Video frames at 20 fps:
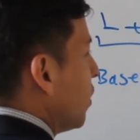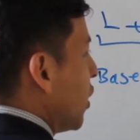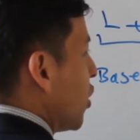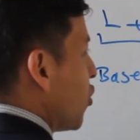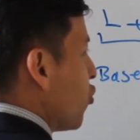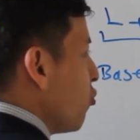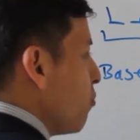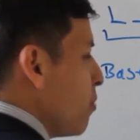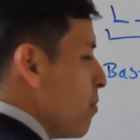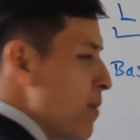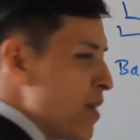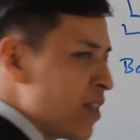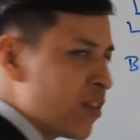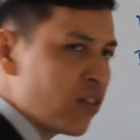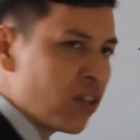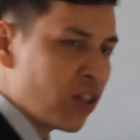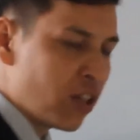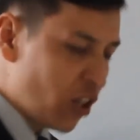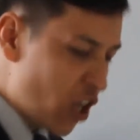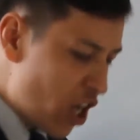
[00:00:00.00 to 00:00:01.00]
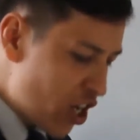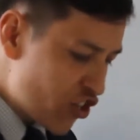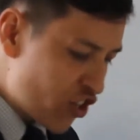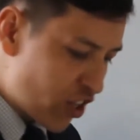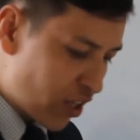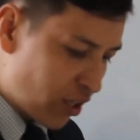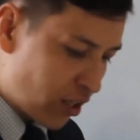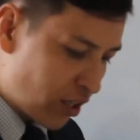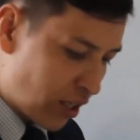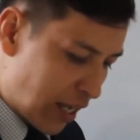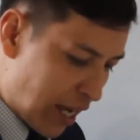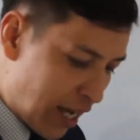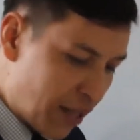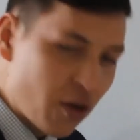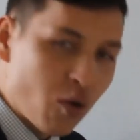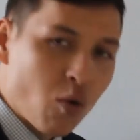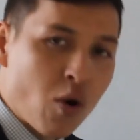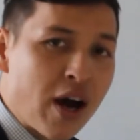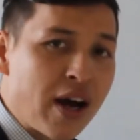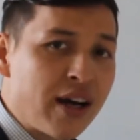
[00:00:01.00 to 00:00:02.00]
it should be based on a logic
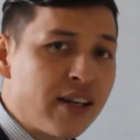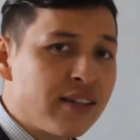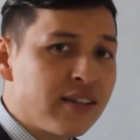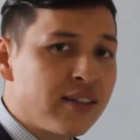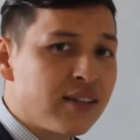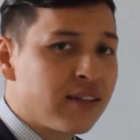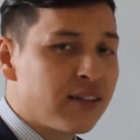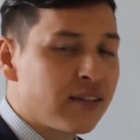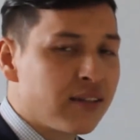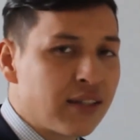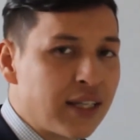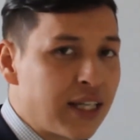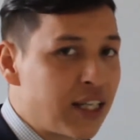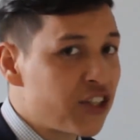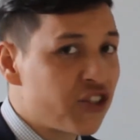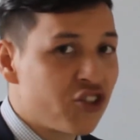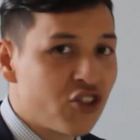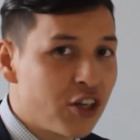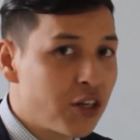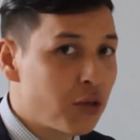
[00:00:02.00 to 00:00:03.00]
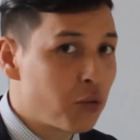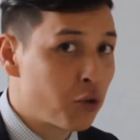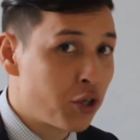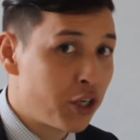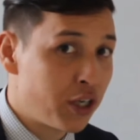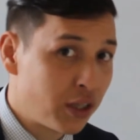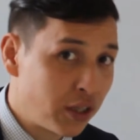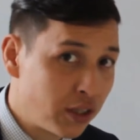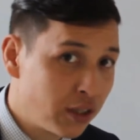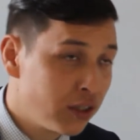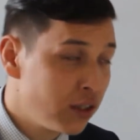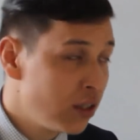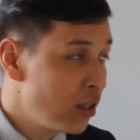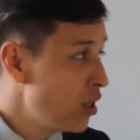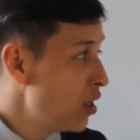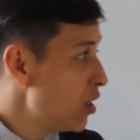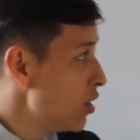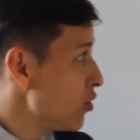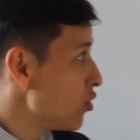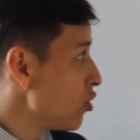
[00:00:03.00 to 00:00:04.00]
otherwise it is not a word
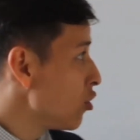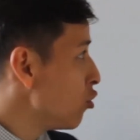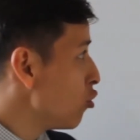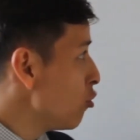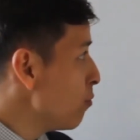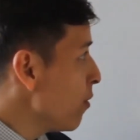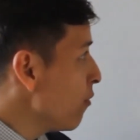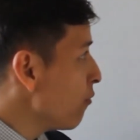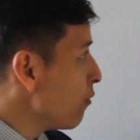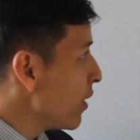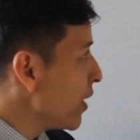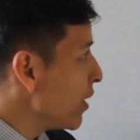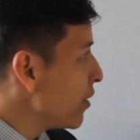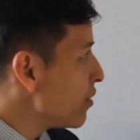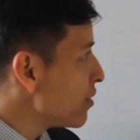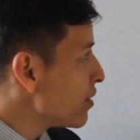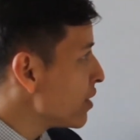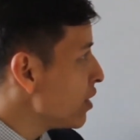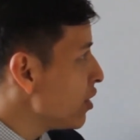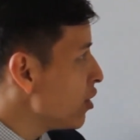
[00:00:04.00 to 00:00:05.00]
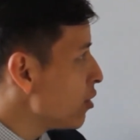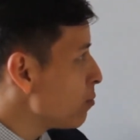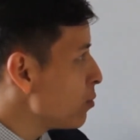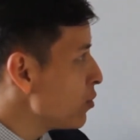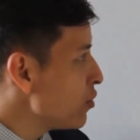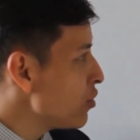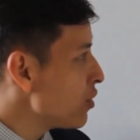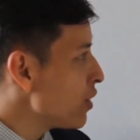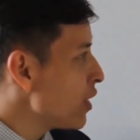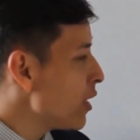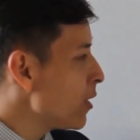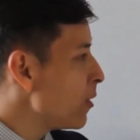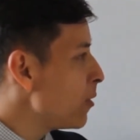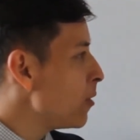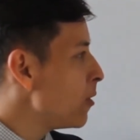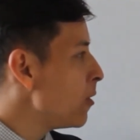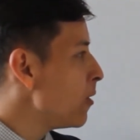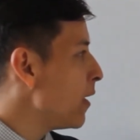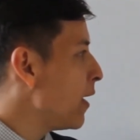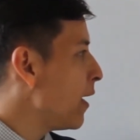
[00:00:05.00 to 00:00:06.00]
so group of letters that they are put
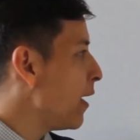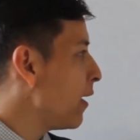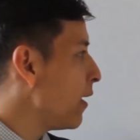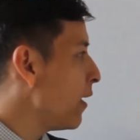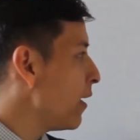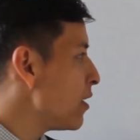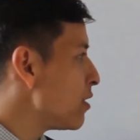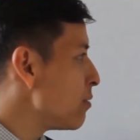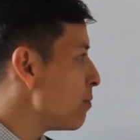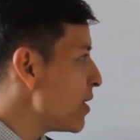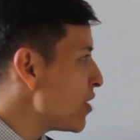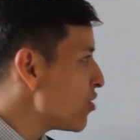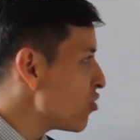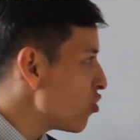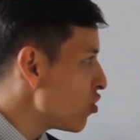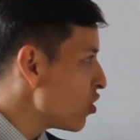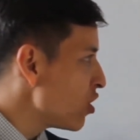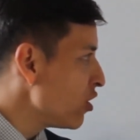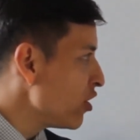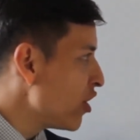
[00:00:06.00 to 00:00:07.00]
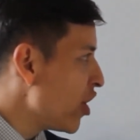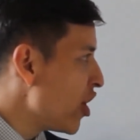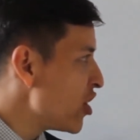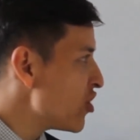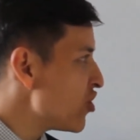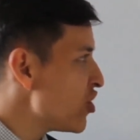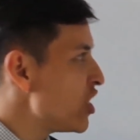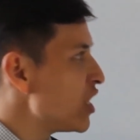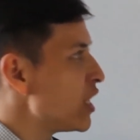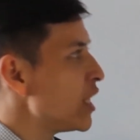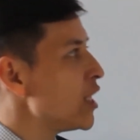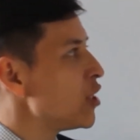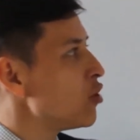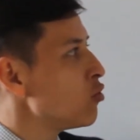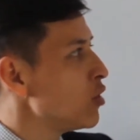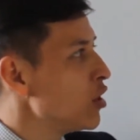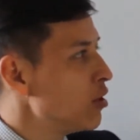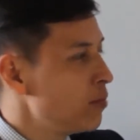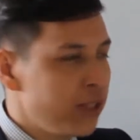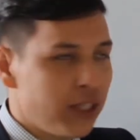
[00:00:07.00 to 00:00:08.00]
together and it is based on a logic it
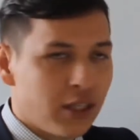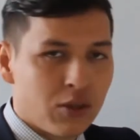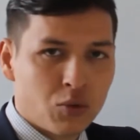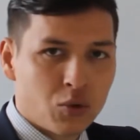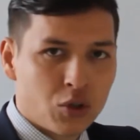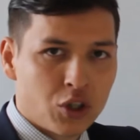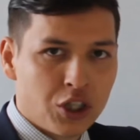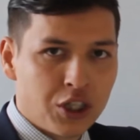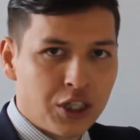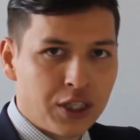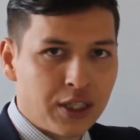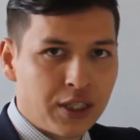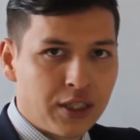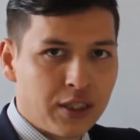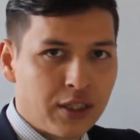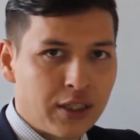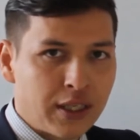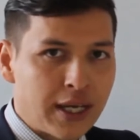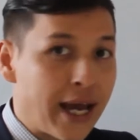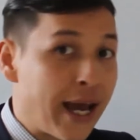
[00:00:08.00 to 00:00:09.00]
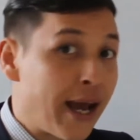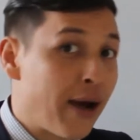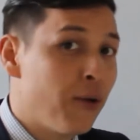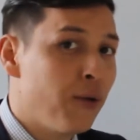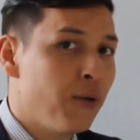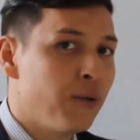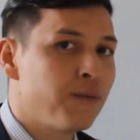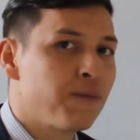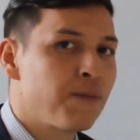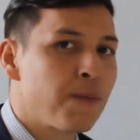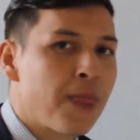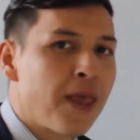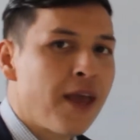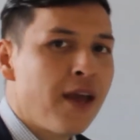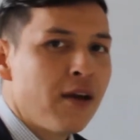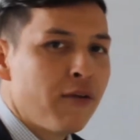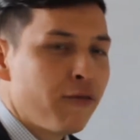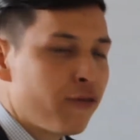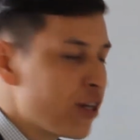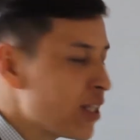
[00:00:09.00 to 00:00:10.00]
will be a word how
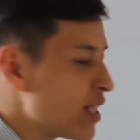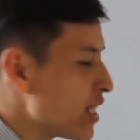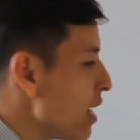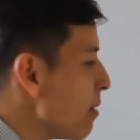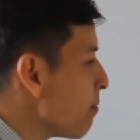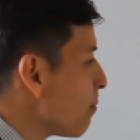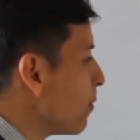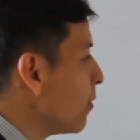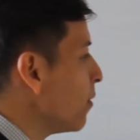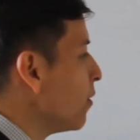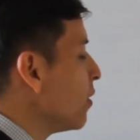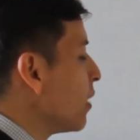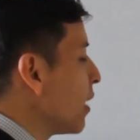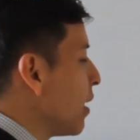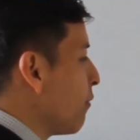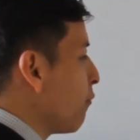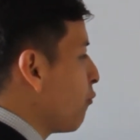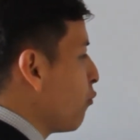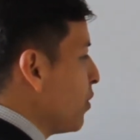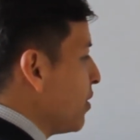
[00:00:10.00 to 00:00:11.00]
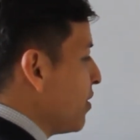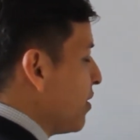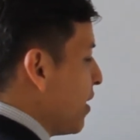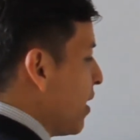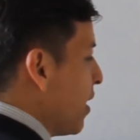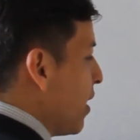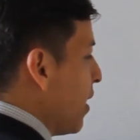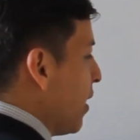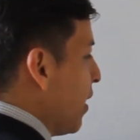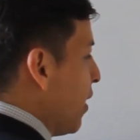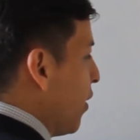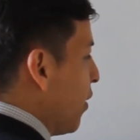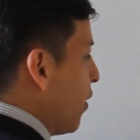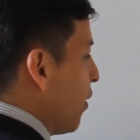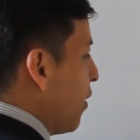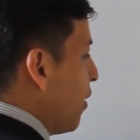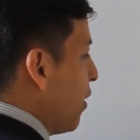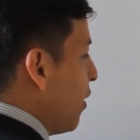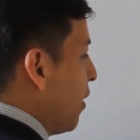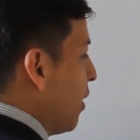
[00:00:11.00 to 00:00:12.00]
for example if we say
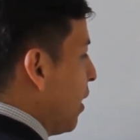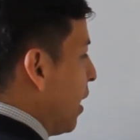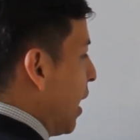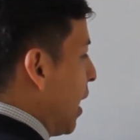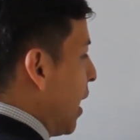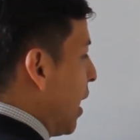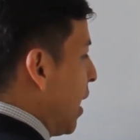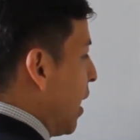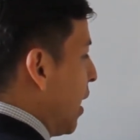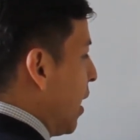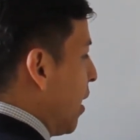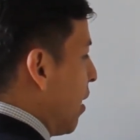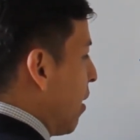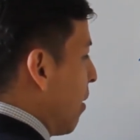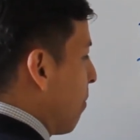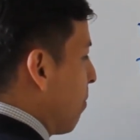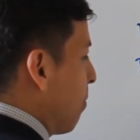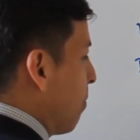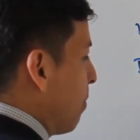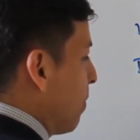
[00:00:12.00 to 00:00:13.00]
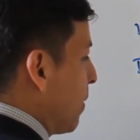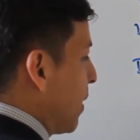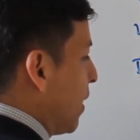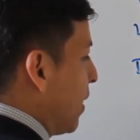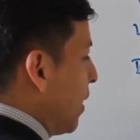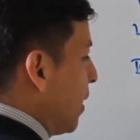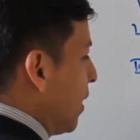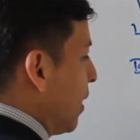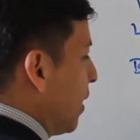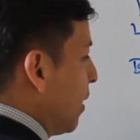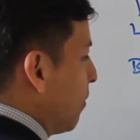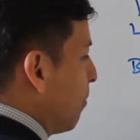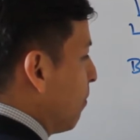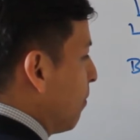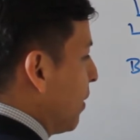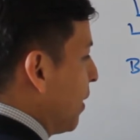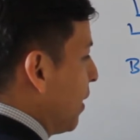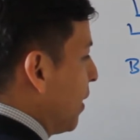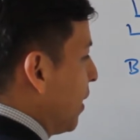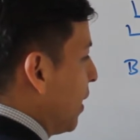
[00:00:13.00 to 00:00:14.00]
here la
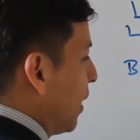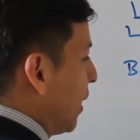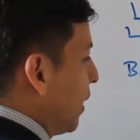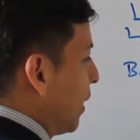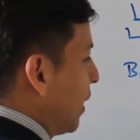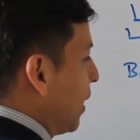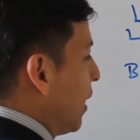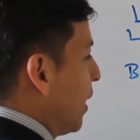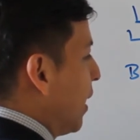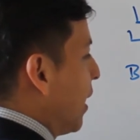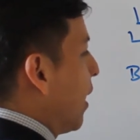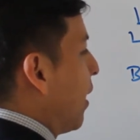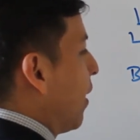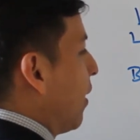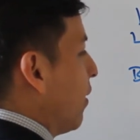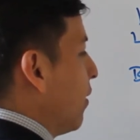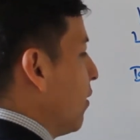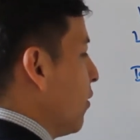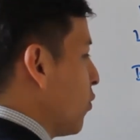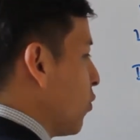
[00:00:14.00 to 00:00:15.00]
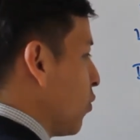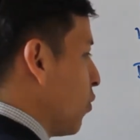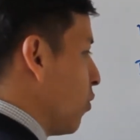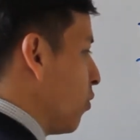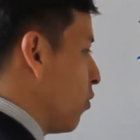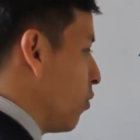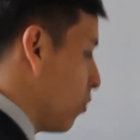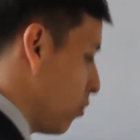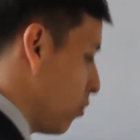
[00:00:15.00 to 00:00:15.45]
pramagana so